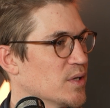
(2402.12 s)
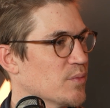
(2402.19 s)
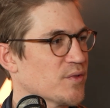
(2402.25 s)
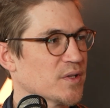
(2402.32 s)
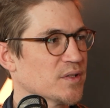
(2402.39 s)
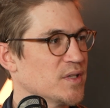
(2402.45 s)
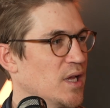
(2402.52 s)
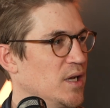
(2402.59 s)

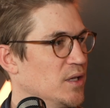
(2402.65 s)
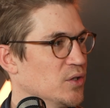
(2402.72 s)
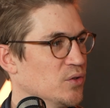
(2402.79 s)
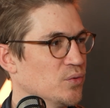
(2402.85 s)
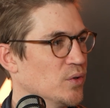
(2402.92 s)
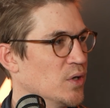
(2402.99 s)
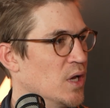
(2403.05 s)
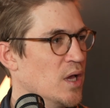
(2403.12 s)
something telling
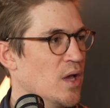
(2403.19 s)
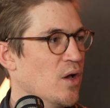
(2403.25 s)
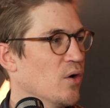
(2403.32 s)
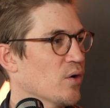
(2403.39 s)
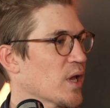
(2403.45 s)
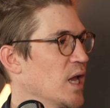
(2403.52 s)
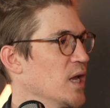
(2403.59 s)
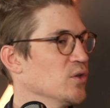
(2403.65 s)
you,
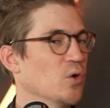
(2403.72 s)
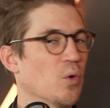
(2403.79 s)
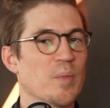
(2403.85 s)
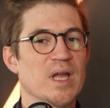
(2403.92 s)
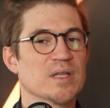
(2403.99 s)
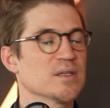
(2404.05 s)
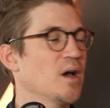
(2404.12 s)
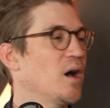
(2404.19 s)
okay, no
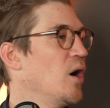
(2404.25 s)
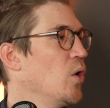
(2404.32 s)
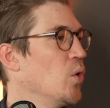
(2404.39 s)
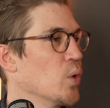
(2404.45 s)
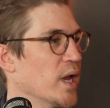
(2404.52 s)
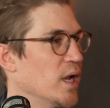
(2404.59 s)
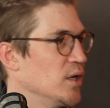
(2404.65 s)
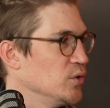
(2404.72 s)
matter how
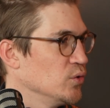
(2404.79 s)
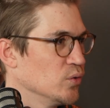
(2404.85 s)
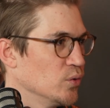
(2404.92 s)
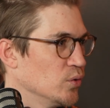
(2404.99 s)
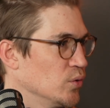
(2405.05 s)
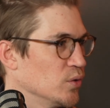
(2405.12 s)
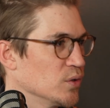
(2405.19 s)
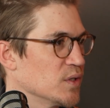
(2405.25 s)
well
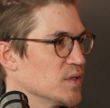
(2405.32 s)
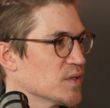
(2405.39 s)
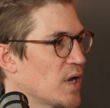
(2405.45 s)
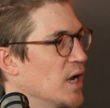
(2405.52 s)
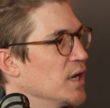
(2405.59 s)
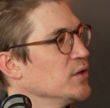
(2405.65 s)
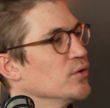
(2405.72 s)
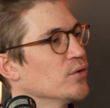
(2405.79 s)
you
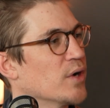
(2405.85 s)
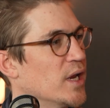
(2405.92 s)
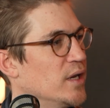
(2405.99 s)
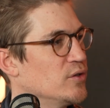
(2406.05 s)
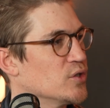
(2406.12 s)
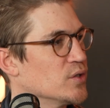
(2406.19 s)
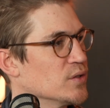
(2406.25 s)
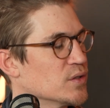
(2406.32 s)
design your
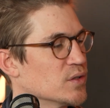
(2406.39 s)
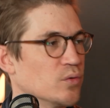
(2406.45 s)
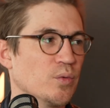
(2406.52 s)
agents,